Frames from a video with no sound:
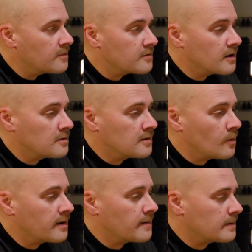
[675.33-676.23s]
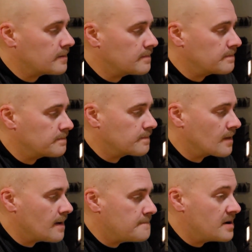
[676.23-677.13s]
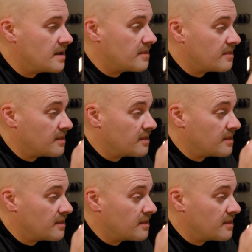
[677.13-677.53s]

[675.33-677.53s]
They're ugly, whatever, but